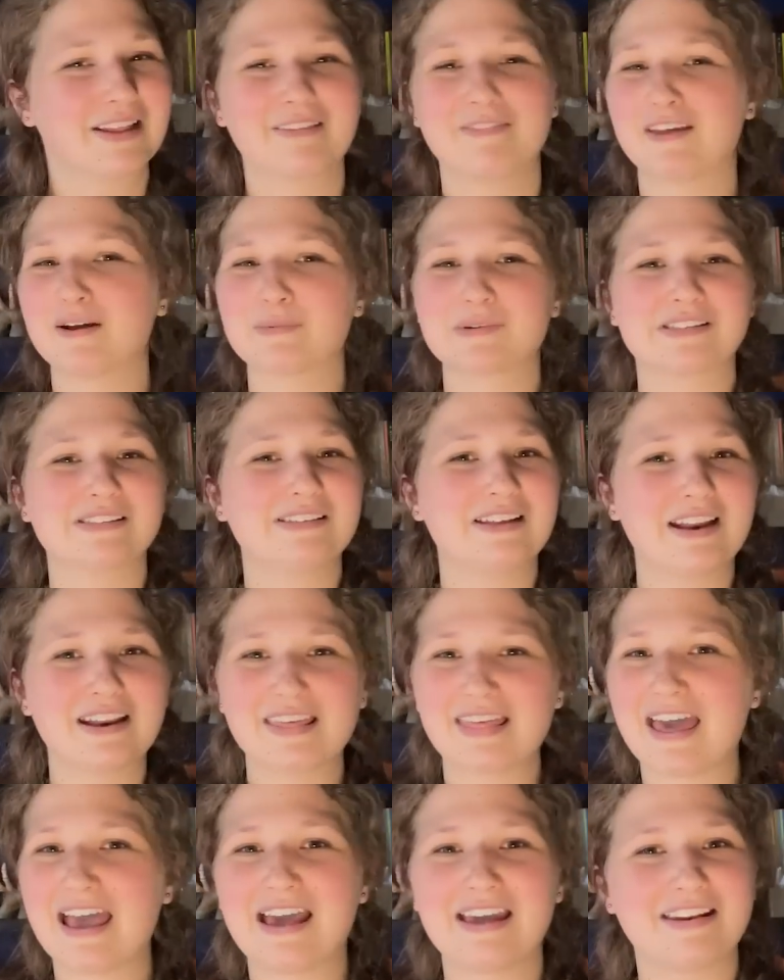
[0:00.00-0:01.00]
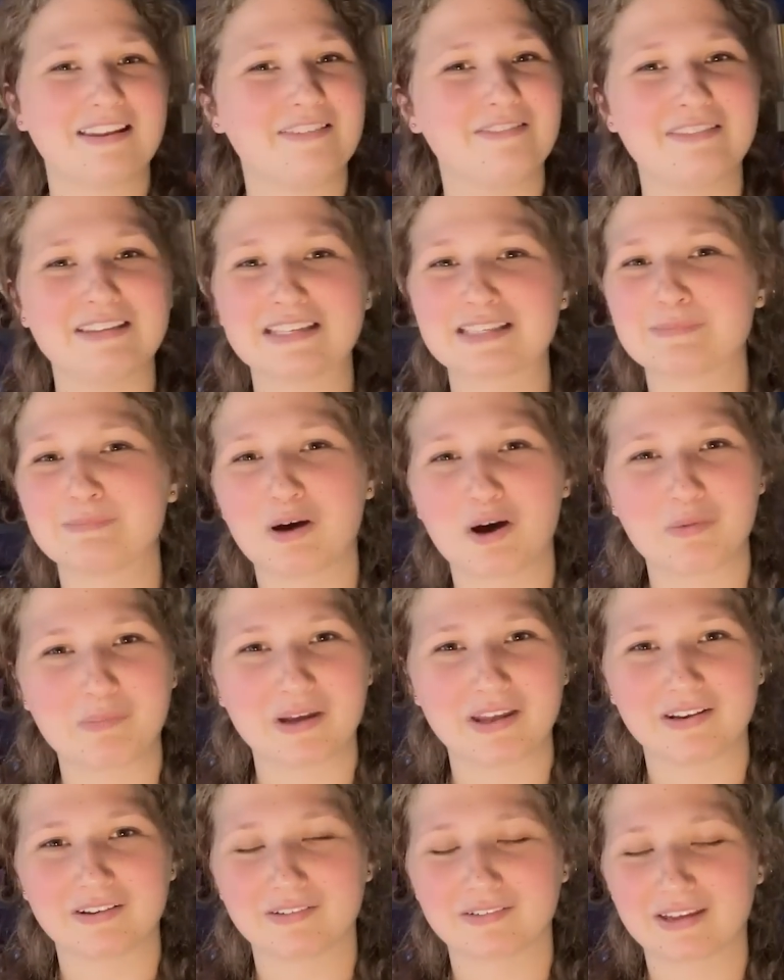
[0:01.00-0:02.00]
there was none of that in this
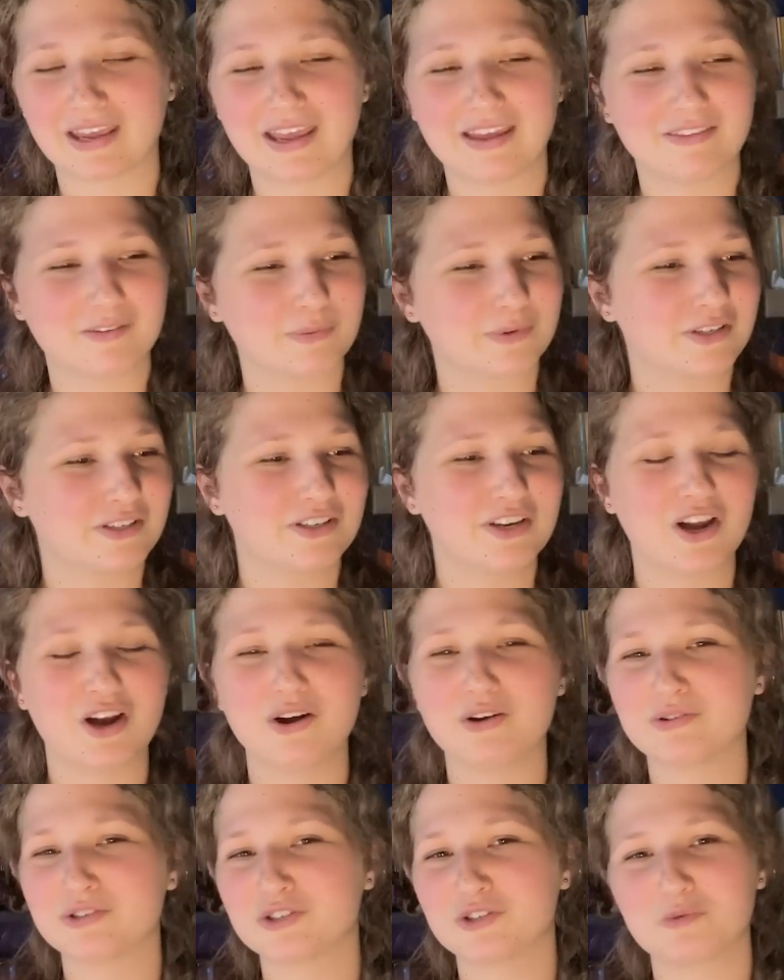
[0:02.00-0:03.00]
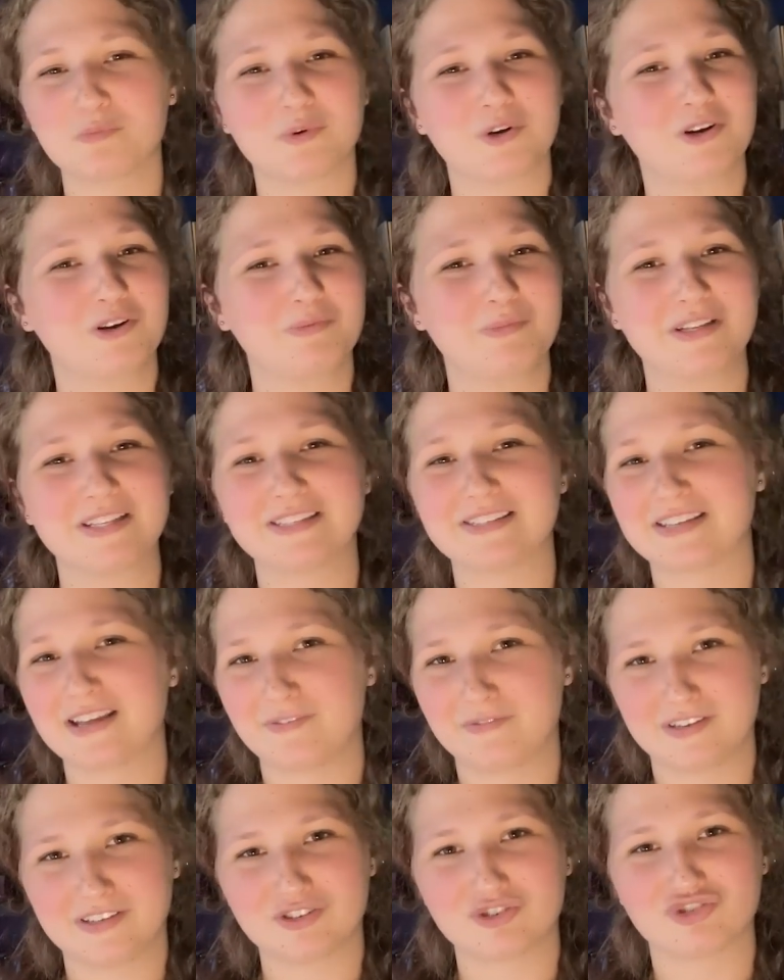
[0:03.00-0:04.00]
moment, okay? There was no superhuman
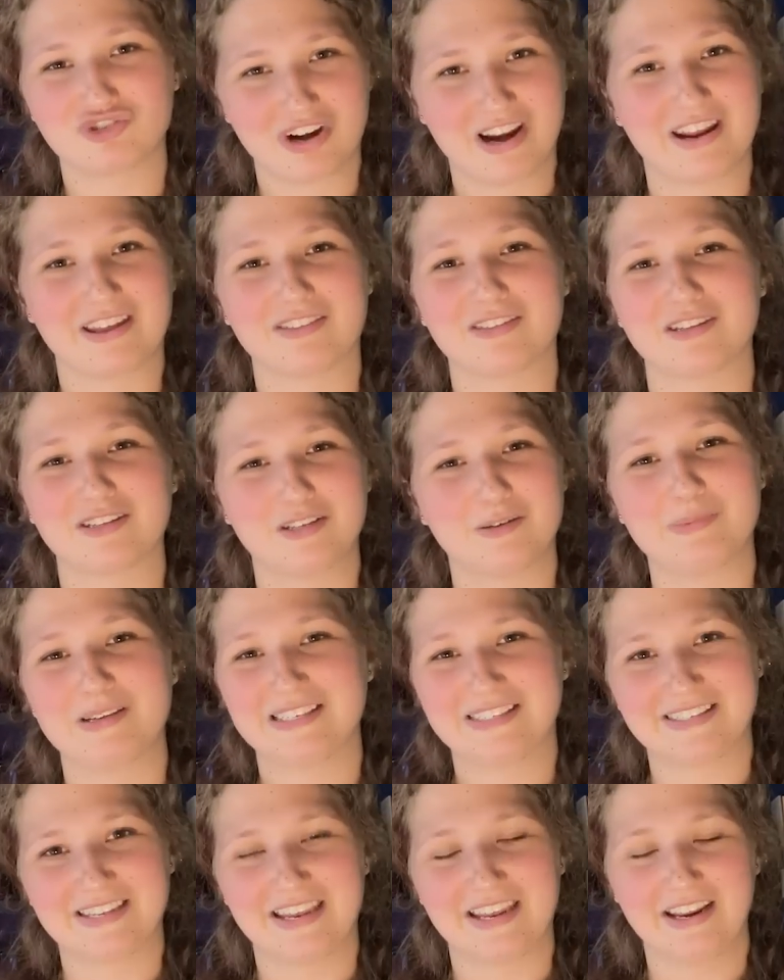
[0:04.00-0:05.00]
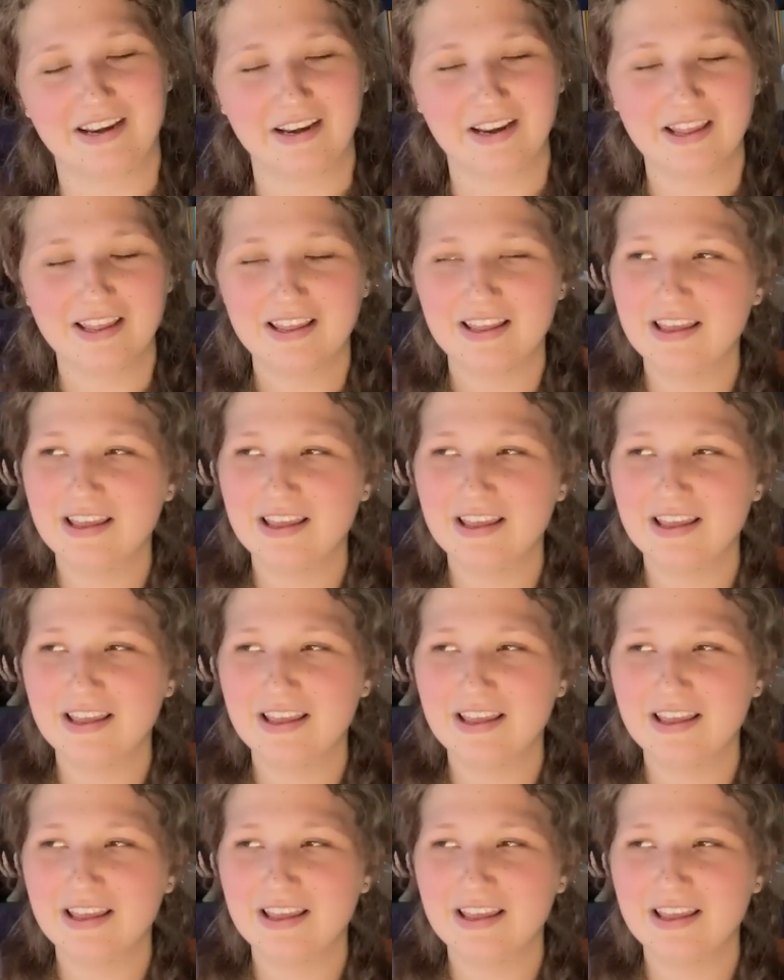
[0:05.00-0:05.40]
Stefan strength to be seen.